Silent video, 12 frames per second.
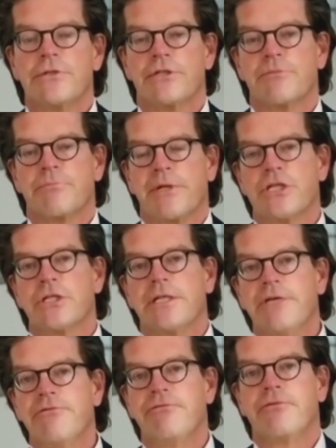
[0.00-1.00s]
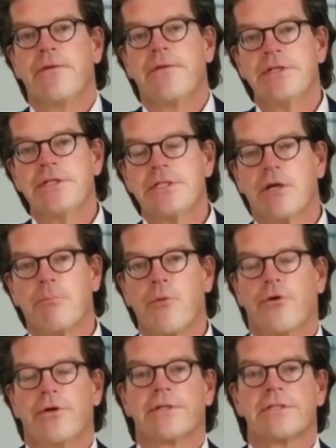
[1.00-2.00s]
so especially if these are
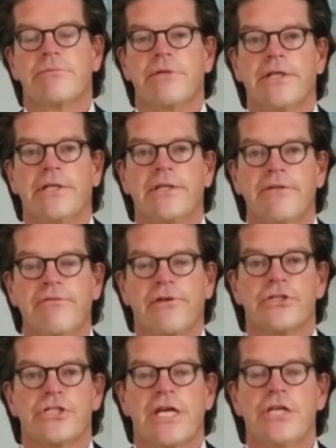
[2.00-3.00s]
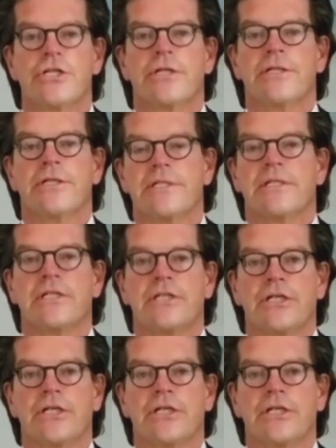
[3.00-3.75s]
products where the differentiation is in the